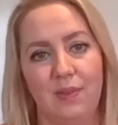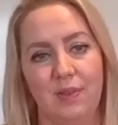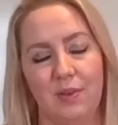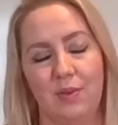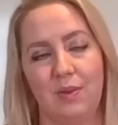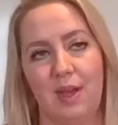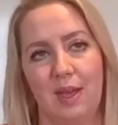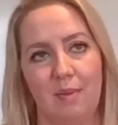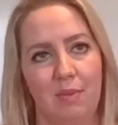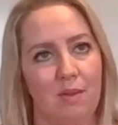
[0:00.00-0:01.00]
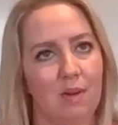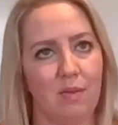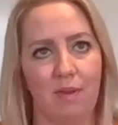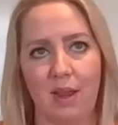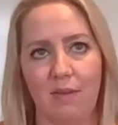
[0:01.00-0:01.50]
So there are
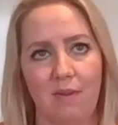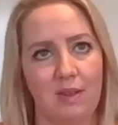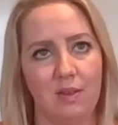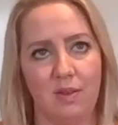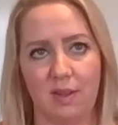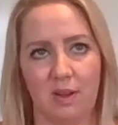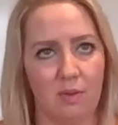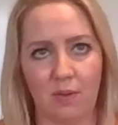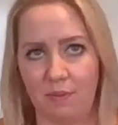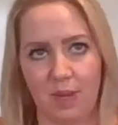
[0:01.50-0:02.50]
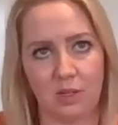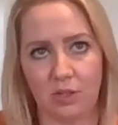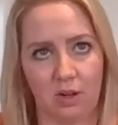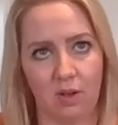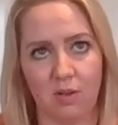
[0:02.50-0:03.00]
great resources. I know we've
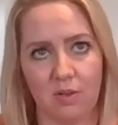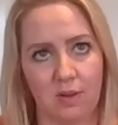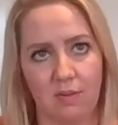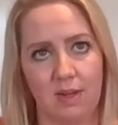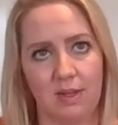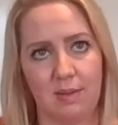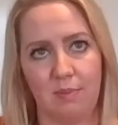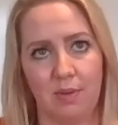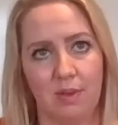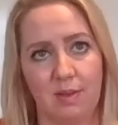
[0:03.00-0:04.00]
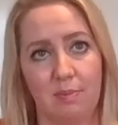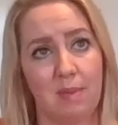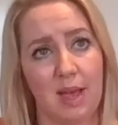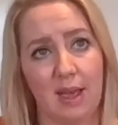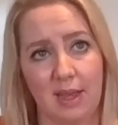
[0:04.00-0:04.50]
mentioned lots already, but there's
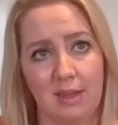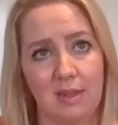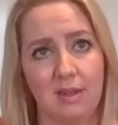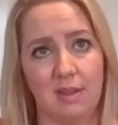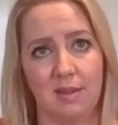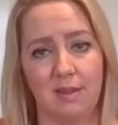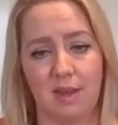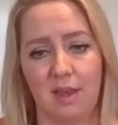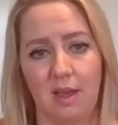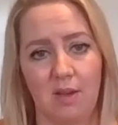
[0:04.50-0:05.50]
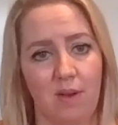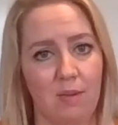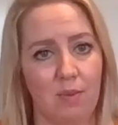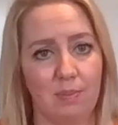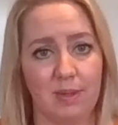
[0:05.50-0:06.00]
Mind, there's a
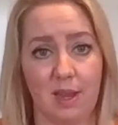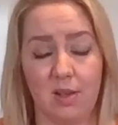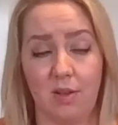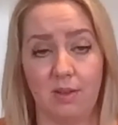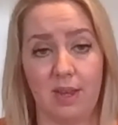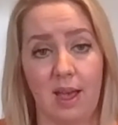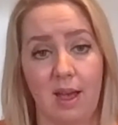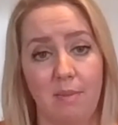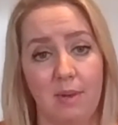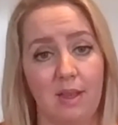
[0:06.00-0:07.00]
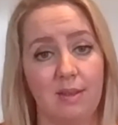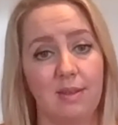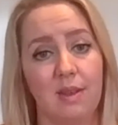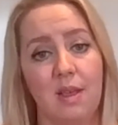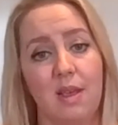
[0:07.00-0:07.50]
great website called
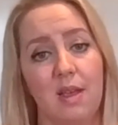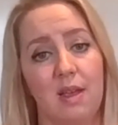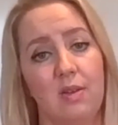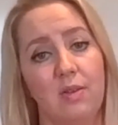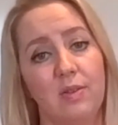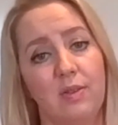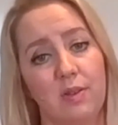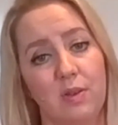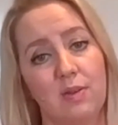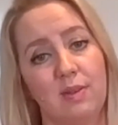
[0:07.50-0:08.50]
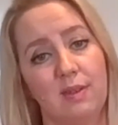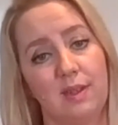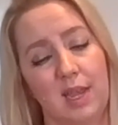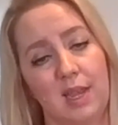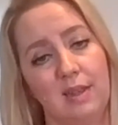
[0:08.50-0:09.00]
Harmless, and also
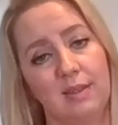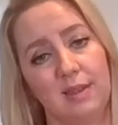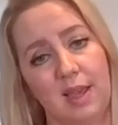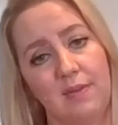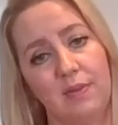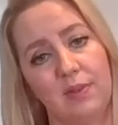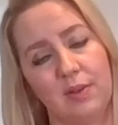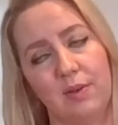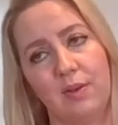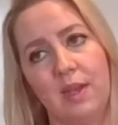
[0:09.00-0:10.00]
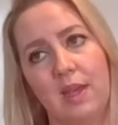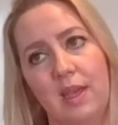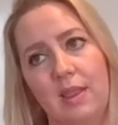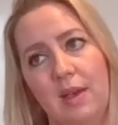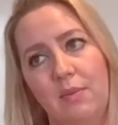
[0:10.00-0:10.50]
Staying Safe. So
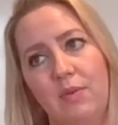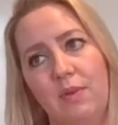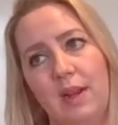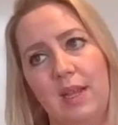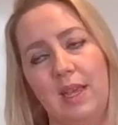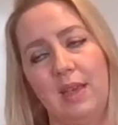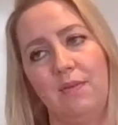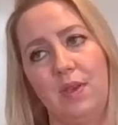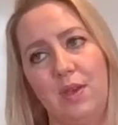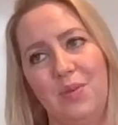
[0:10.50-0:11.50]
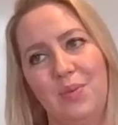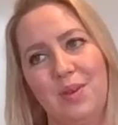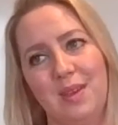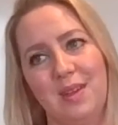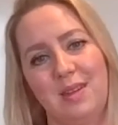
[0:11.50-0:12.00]
that would really give you
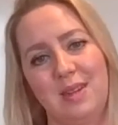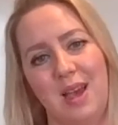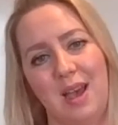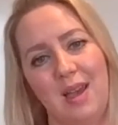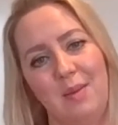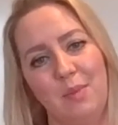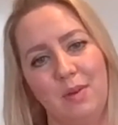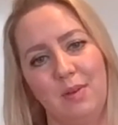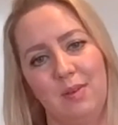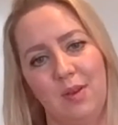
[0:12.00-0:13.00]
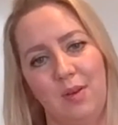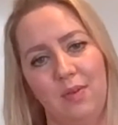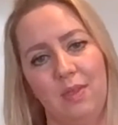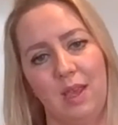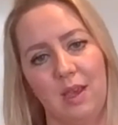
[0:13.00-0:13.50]
time to sort
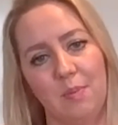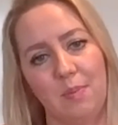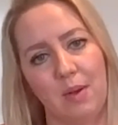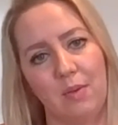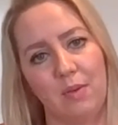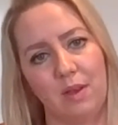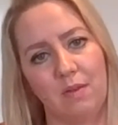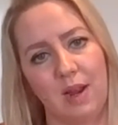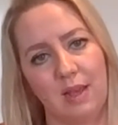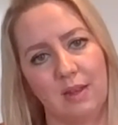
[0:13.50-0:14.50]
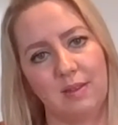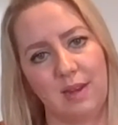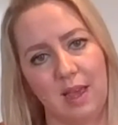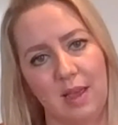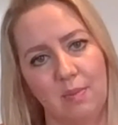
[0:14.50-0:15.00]
of think about your next
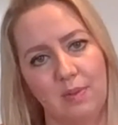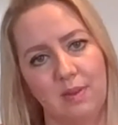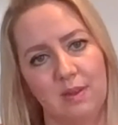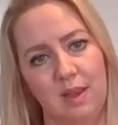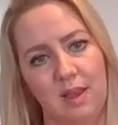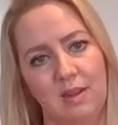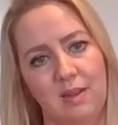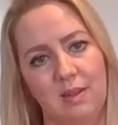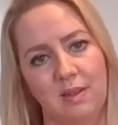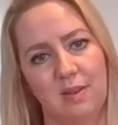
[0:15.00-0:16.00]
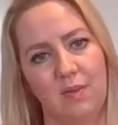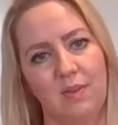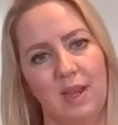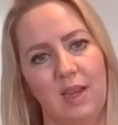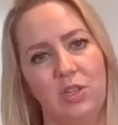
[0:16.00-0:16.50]
steps and sort
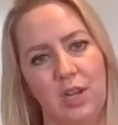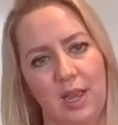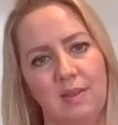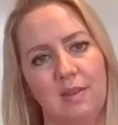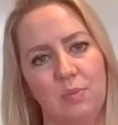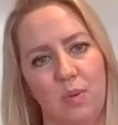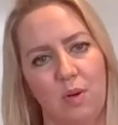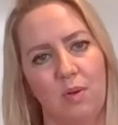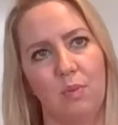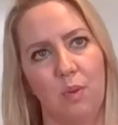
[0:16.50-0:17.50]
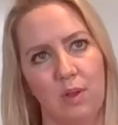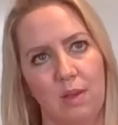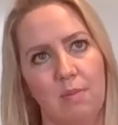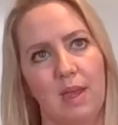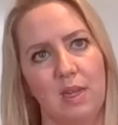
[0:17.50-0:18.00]
of digest what
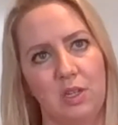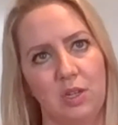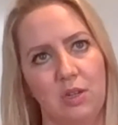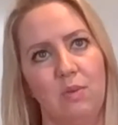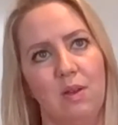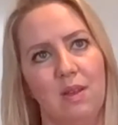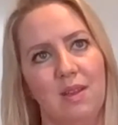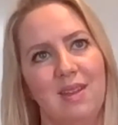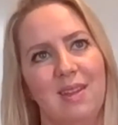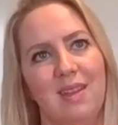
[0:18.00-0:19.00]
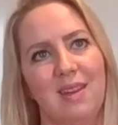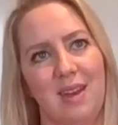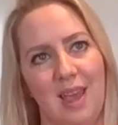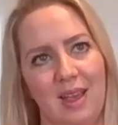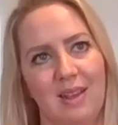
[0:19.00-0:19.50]
you might do
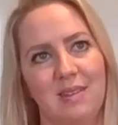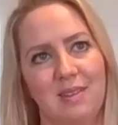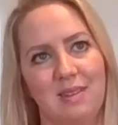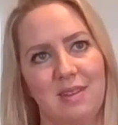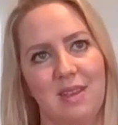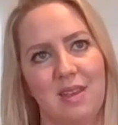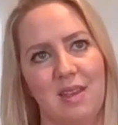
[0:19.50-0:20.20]
next.